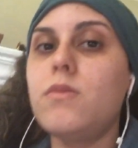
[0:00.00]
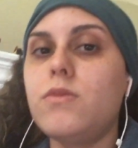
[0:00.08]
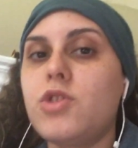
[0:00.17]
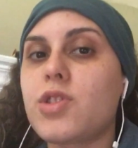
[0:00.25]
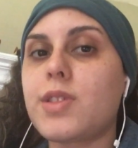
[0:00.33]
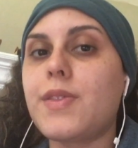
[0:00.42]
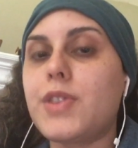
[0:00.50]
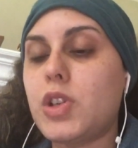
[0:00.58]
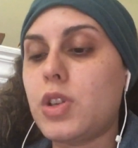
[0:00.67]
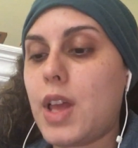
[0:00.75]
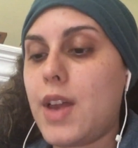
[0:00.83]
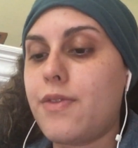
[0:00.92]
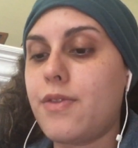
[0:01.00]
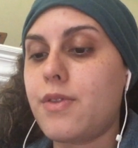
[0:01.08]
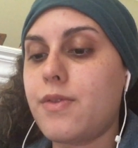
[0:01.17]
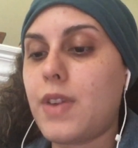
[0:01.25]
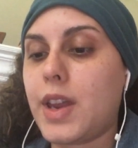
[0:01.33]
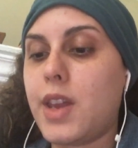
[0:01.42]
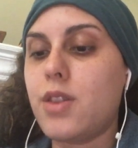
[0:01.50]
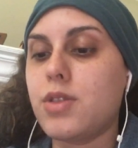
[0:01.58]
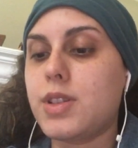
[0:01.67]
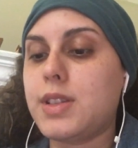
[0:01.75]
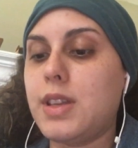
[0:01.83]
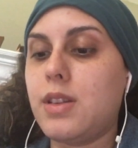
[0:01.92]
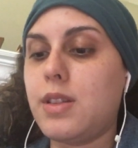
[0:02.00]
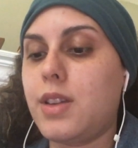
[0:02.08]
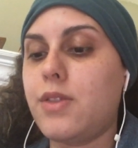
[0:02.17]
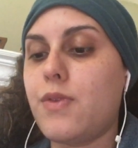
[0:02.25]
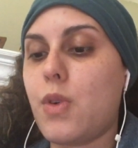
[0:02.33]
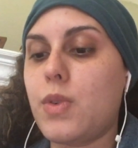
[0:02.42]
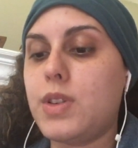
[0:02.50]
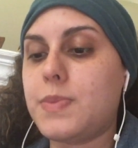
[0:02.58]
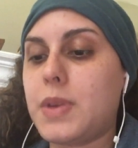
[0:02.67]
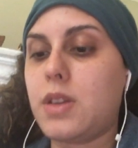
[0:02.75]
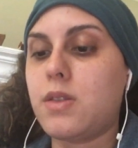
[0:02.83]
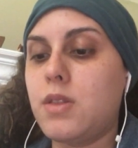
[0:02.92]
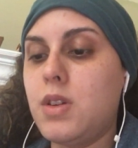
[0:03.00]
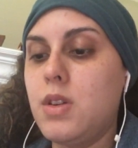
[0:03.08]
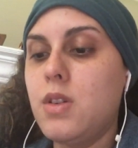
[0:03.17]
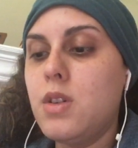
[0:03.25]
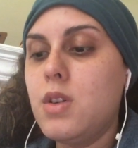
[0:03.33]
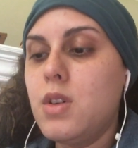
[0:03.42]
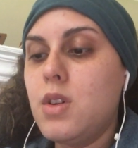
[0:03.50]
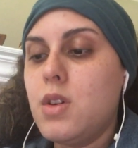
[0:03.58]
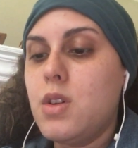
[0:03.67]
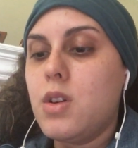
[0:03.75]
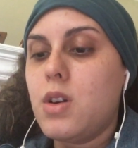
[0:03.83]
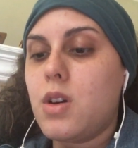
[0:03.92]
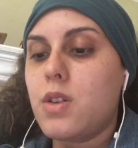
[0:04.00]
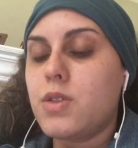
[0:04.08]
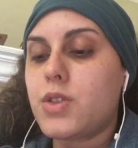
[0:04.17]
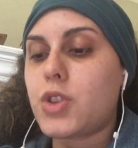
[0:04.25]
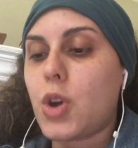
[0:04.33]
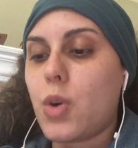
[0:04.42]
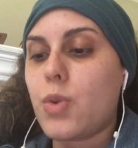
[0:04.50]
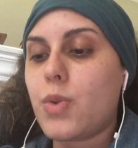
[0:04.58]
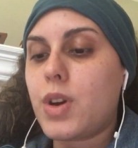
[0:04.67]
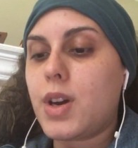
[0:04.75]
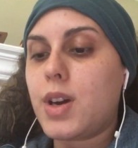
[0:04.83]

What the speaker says: just living your life vicariously like you've always been. So,